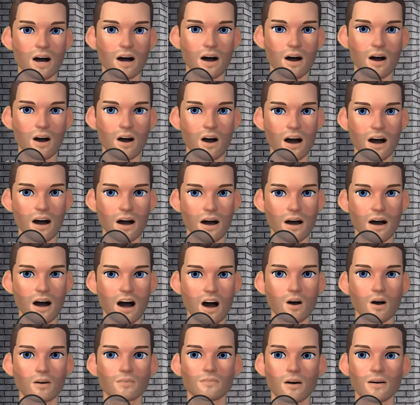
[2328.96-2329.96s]
genes,
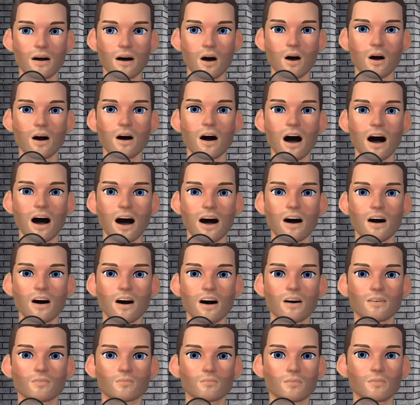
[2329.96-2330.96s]
but because it
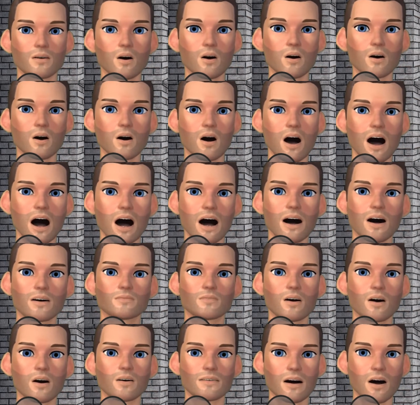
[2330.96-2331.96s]
has more
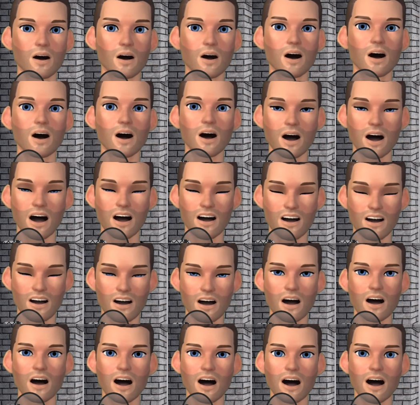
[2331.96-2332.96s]
inbuilt
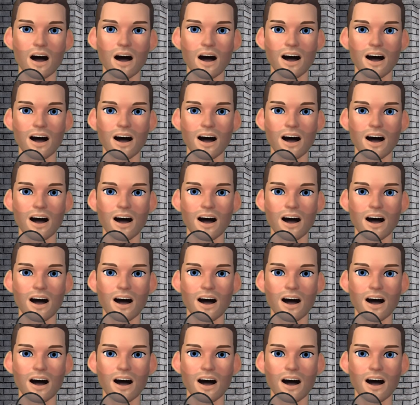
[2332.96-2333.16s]
genes, it